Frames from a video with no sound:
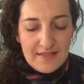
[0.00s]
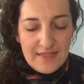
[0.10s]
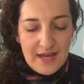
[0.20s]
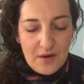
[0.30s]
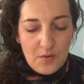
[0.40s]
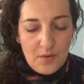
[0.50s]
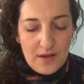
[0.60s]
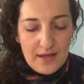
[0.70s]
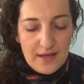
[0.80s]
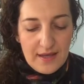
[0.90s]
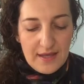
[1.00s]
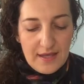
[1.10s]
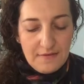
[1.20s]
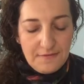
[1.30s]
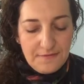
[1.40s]
Now,
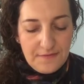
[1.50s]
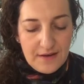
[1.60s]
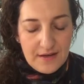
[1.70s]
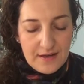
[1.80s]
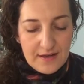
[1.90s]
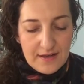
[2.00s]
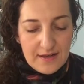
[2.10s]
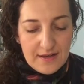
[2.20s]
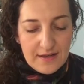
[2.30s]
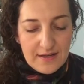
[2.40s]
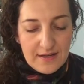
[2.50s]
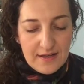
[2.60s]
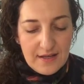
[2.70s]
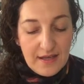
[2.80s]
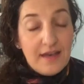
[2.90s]
if
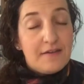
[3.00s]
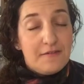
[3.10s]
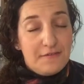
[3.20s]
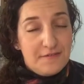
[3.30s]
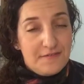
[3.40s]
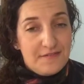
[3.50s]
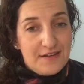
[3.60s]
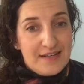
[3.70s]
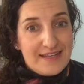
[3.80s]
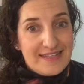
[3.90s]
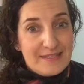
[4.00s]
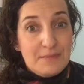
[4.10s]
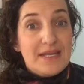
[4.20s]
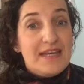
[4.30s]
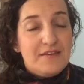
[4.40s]
the
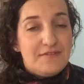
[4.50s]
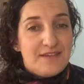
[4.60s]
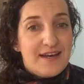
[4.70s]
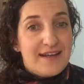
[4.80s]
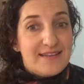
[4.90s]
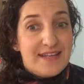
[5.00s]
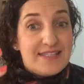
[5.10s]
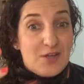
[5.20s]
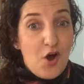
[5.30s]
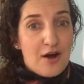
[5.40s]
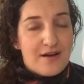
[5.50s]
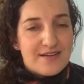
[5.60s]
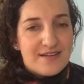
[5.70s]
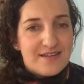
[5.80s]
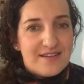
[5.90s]
belief that it's
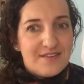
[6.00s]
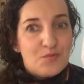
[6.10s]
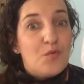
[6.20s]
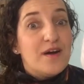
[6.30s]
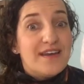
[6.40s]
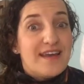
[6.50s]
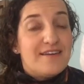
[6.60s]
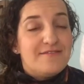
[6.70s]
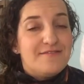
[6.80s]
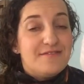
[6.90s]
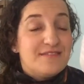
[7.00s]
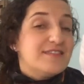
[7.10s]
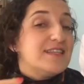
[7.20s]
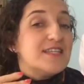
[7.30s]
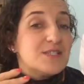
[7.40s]
hard, what if
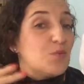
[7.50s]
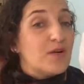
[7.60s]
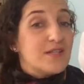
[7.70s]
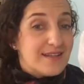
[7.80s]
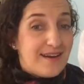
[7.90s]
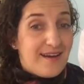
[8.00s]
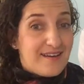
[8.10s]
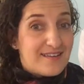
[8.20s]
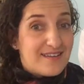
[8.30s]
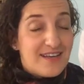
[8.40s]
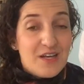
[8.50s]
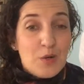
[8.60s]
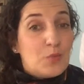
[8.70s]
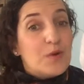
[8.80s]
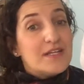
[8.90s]
this wasn't hard?
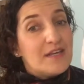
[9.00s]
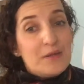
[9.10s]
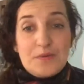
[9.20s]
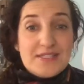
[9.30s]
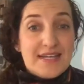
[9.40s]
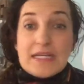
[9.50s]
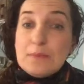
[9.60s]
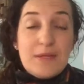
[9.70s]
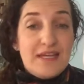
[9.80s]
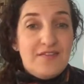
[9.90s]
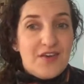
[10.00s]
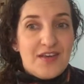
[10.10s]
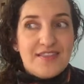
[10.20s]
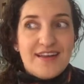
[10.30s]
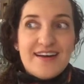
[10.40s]
What if we started
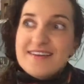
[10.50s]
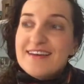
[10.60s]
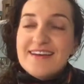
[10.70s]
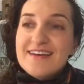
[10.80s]
believing that